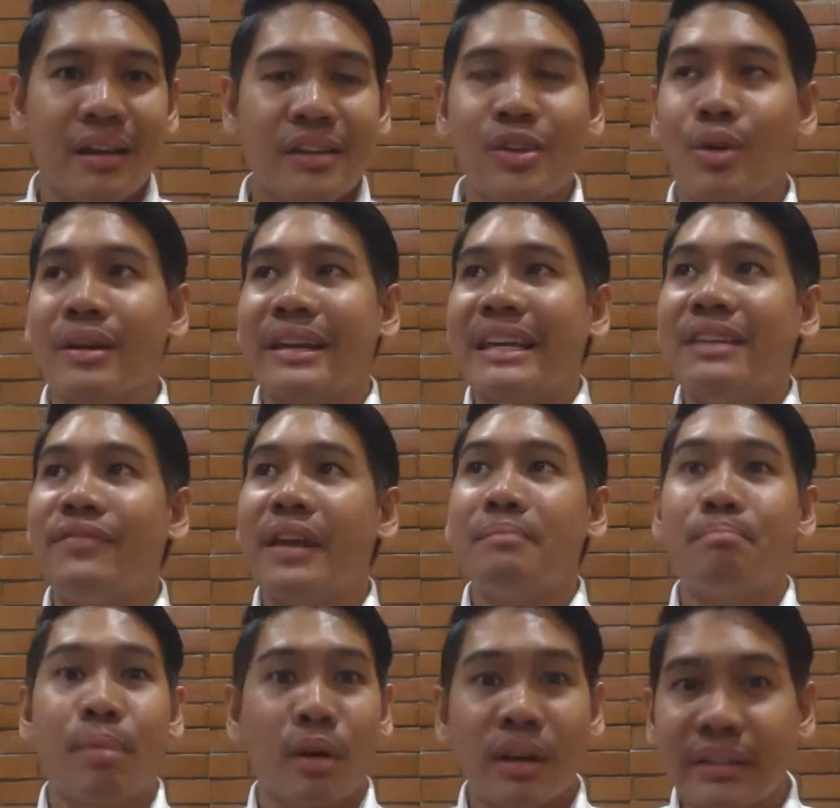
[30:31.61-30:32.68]
You're
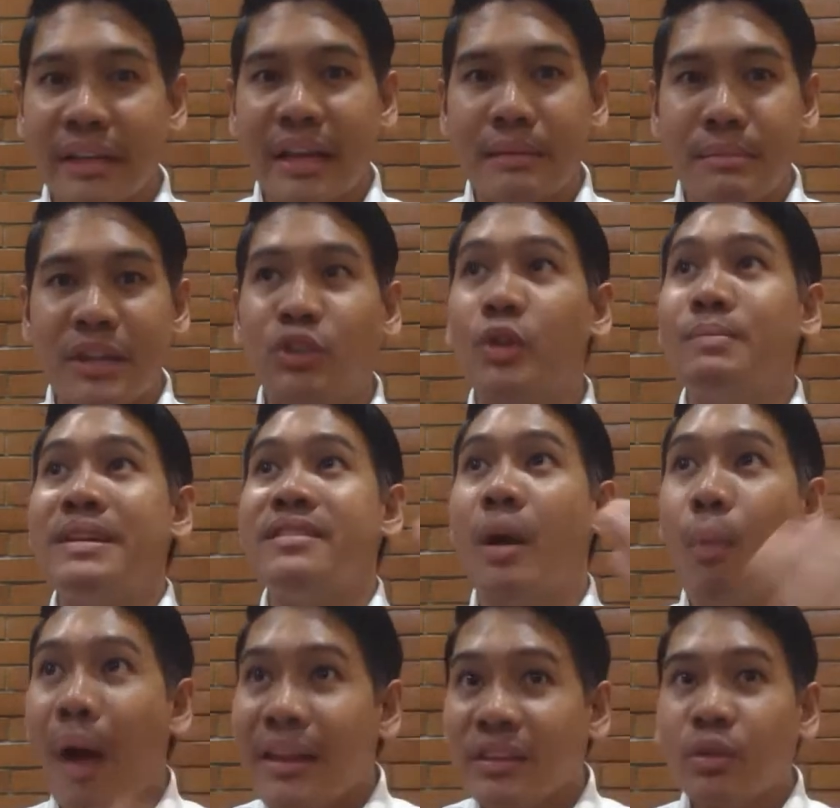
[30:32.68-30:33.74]
even burdening me to be the
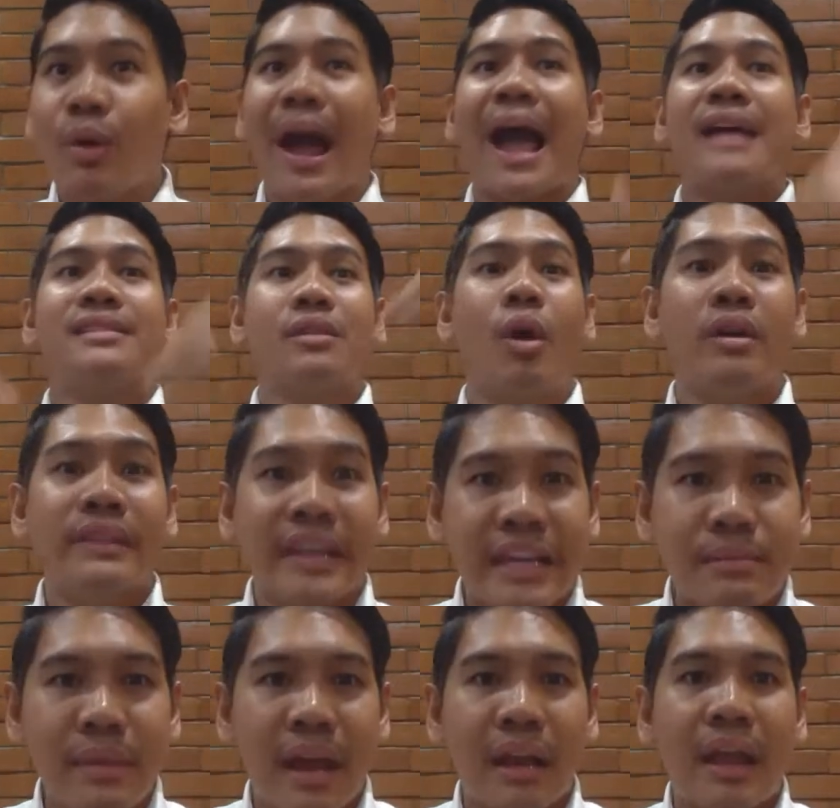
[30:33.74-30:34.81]
one to ask on
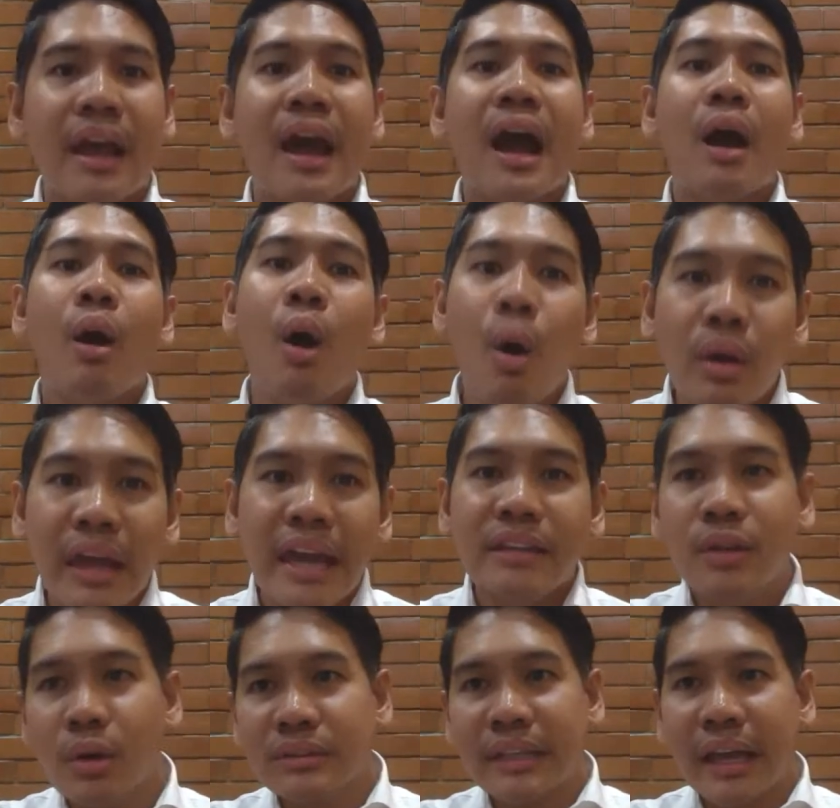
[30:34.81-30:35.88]
email, okay,
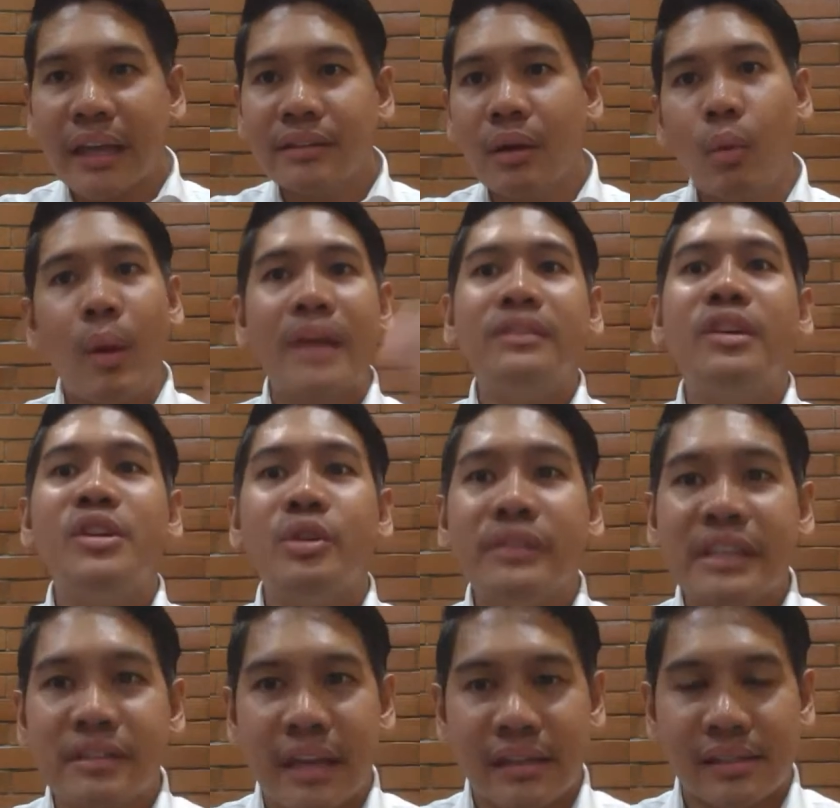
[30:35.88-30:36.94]
noted, when do you
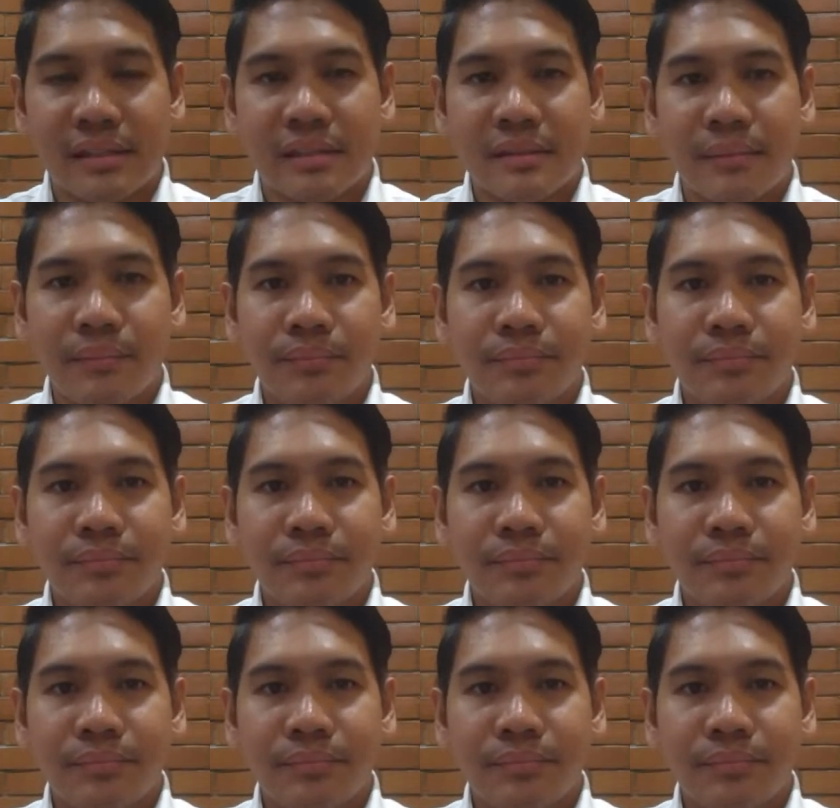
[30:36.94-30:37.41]
need this?